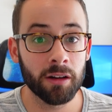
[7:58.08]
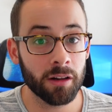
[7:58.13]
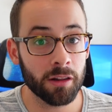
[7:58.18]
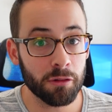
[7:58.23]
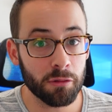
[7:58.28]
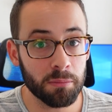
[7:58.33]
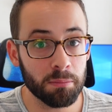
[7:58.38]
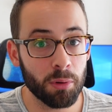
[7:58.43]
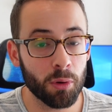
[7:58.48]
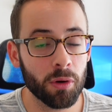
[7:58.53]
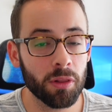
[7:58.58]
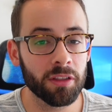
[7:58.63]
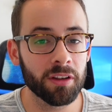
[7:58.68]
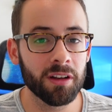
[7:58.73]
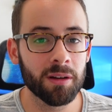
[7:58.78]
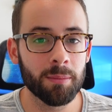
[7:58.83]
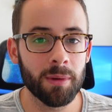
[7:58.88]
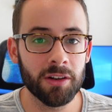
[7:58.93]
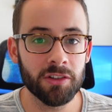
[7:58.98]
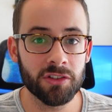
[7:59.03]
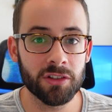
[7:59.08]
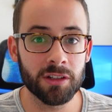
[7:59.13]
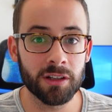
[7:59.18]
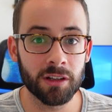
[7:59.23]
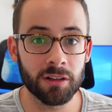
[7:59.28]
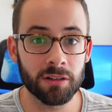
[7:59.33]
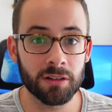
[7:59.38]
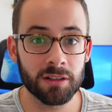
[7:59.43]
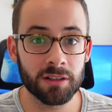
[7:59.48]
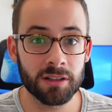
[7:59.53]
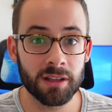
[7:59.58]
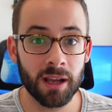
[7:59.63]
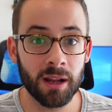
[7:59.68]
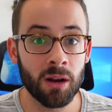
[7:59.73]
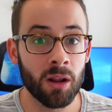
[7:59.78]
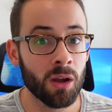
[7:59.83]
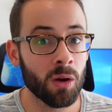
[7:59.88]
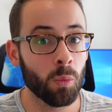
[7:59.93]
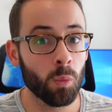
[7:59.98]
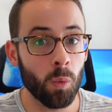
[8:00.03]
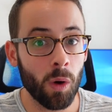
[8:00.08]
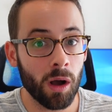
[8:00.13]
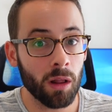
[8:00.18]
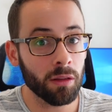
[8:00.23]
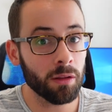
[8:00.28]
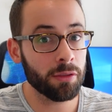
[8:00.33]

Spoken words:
Another important thing to mention here is that while